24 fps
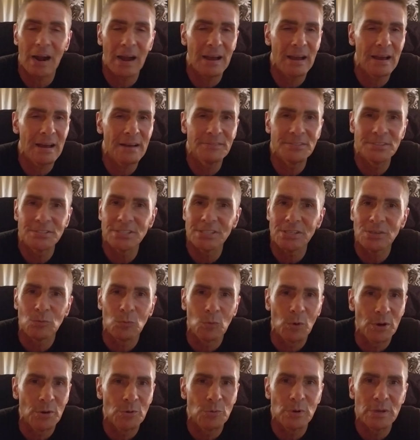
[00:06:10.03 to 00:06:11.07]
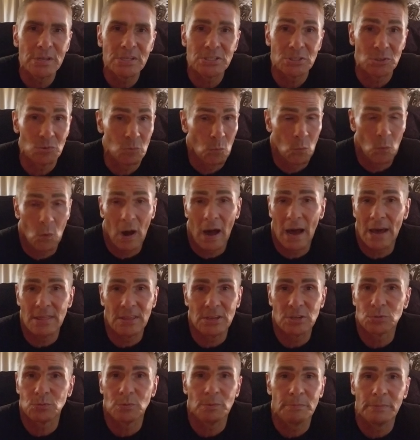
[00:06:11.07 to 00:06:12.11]
I haven't seen one reason why
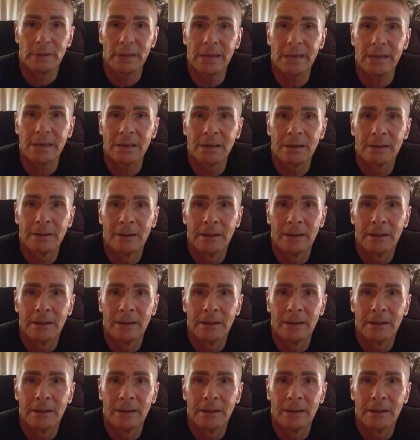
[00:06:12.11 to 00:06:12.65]
this would be.